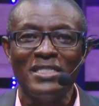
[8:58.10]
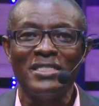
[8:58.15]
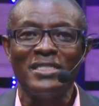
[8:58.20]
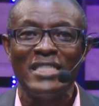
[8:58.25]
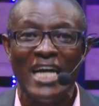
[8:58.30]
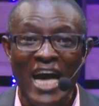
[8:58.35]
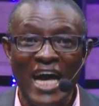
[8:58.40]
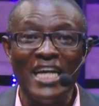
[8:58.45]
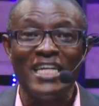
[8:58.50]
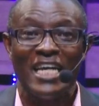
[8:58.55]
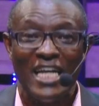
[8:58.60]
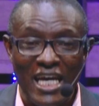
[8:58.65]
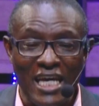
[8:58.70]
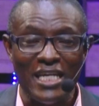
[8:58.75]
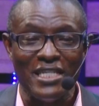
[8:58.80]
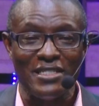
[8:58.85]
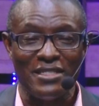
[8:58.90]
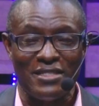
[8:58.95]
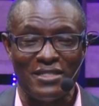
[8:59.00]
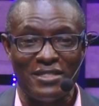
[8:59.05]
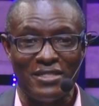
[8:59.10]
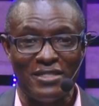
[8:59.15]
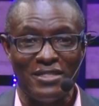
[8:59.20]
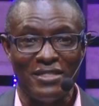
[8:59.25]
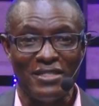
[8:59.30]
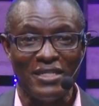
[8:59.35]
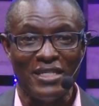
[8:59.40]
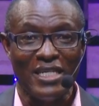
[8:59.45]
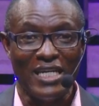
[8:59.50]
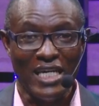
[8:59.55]
That is
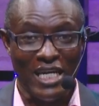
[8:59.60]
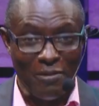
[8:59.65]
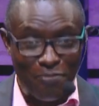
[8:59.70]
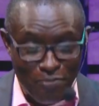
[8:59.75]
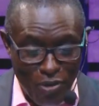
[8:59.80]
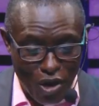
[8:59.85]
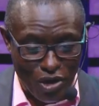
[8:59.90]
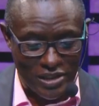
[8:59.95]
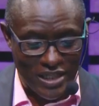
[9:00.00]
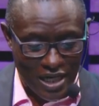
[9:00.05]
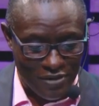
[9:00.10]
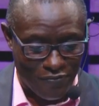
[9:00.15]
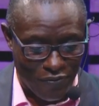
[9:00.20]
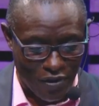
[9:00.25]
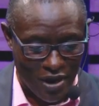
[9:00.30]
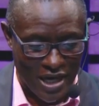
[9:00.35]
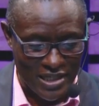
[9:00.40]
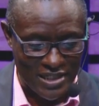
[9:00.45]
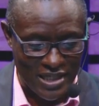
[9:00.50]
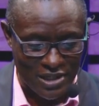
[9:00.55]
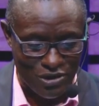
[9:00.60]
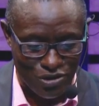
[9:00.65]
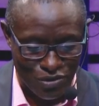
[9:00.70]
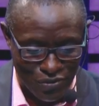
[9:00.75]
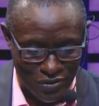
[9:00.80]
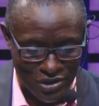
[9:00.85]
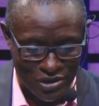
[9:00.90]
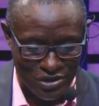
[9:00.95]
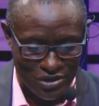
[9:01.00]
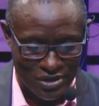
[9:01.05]
important for us as
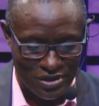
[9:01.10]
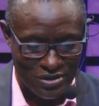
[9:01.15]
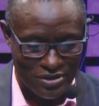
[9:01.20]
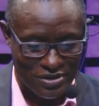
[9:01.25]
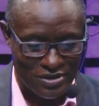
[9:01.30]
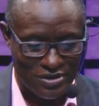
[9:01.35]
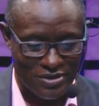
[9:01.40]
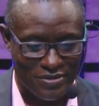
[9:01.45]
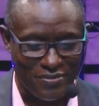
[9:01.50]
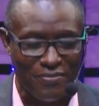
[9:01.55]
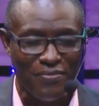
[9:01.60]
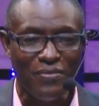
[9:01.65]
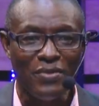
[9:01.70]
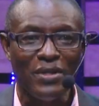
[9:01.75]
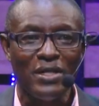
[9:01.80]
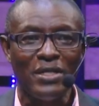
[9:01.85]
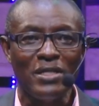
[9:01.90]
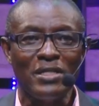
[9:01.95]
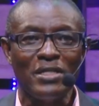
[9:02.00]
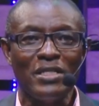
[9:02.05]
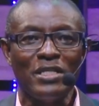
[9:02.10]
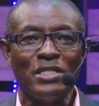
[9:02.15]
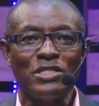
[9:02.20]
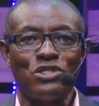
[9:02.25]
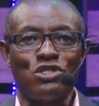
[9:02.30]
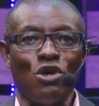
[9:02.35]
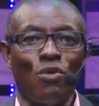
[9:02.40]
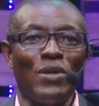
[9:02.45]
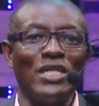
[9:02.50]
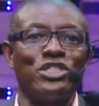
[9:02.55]
Christians.
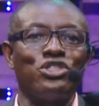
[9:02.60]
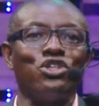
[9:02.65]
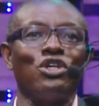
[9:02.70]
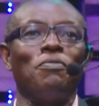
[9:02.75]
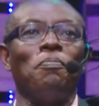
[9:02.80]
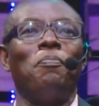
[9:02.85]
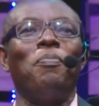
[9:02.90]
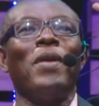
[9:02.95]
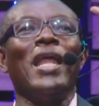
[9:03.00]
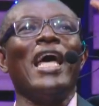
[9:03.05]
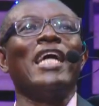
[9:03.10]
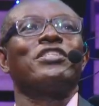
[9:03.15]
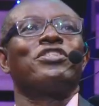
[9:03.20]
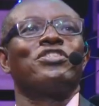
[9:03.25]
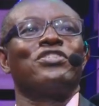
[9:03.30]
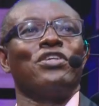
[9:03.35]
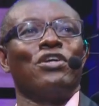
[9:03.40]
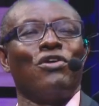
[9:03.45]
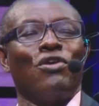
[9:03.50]
So we should bless the